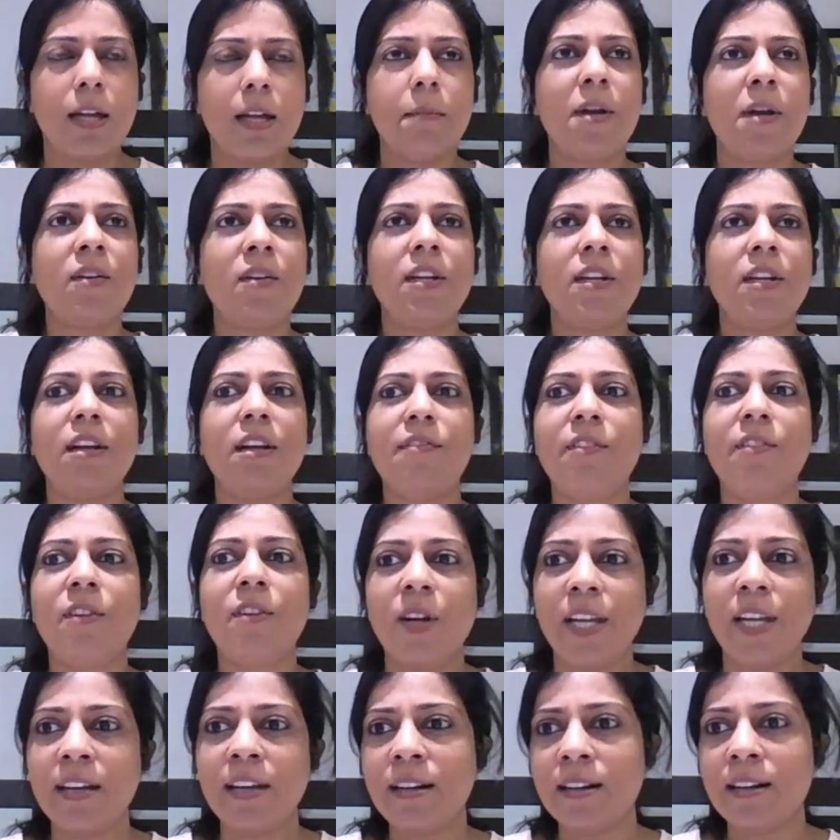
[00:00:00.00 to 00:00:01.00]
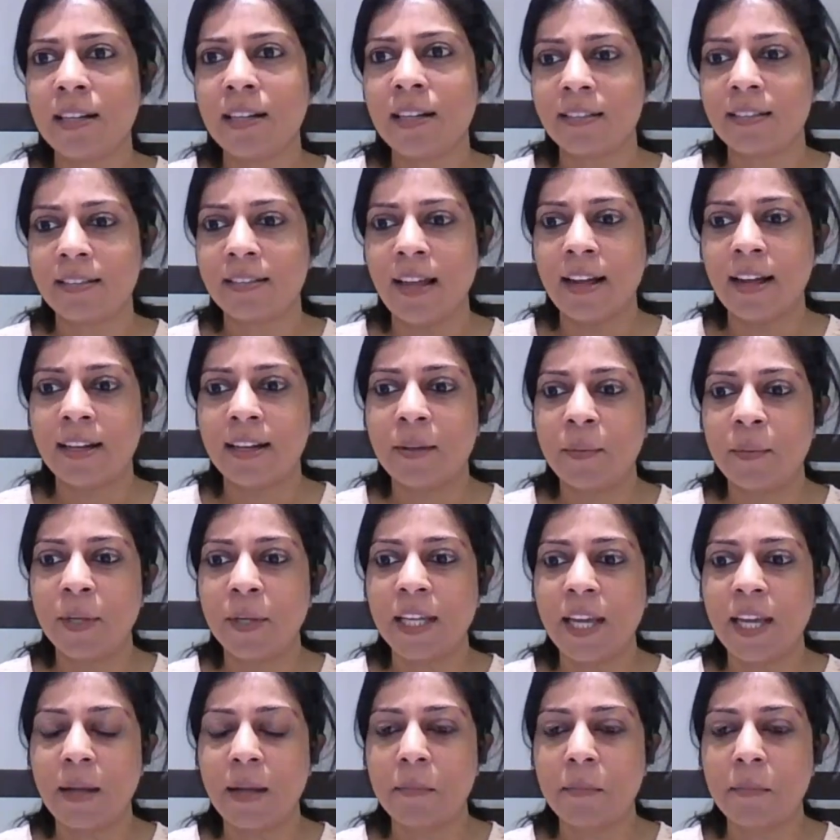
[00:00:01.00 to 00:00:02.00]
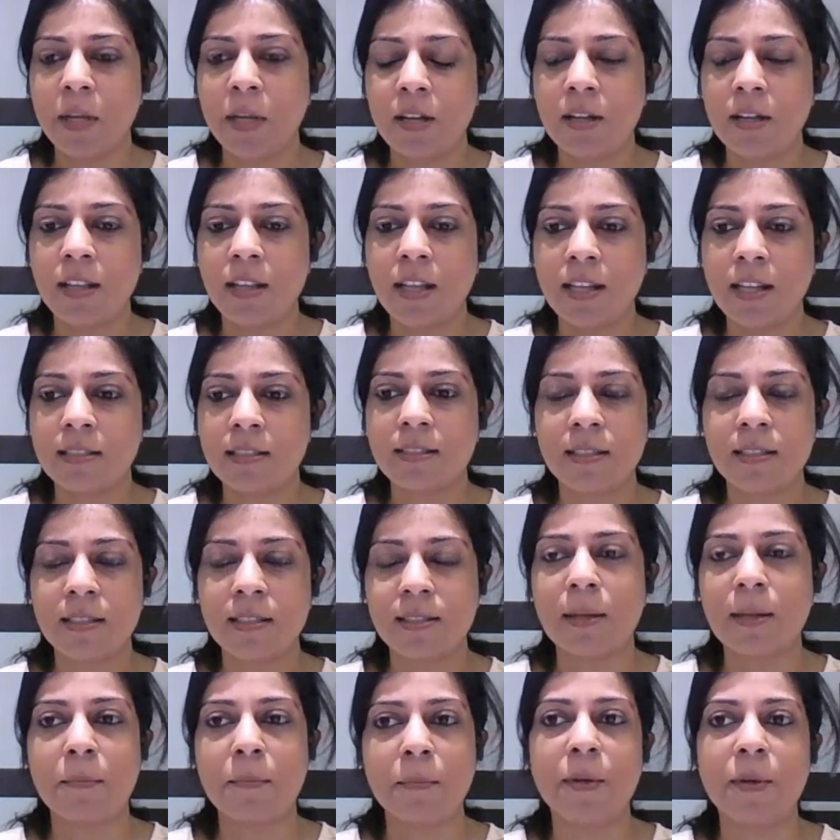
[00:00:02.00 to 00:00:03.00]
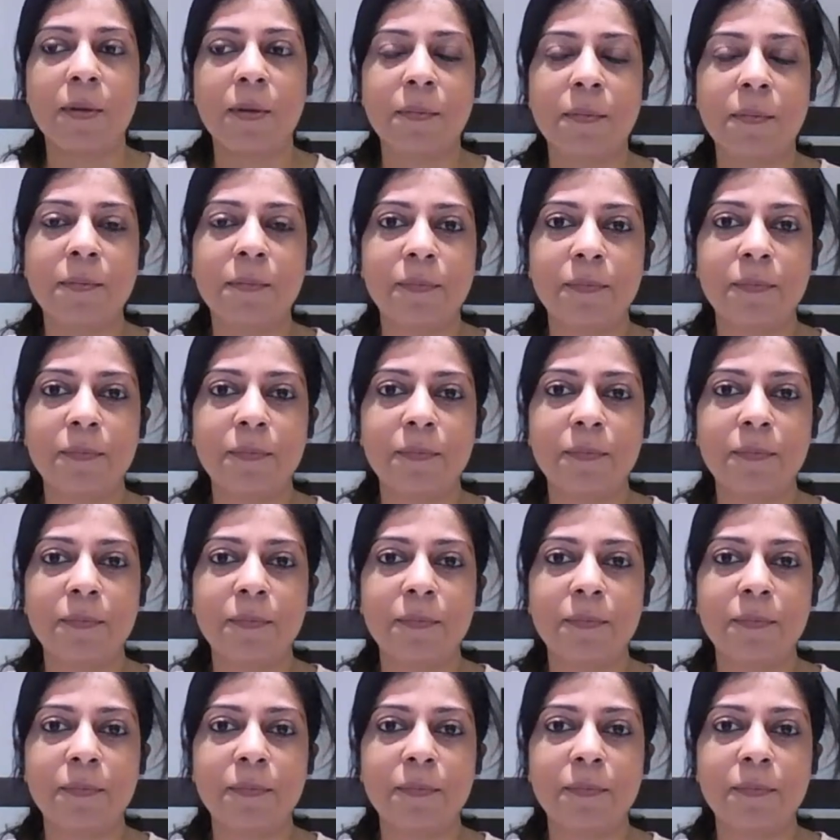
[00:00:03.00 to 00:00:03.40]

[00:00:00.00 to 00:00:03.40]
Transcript: In Mérida for a year exactly. We came here last December.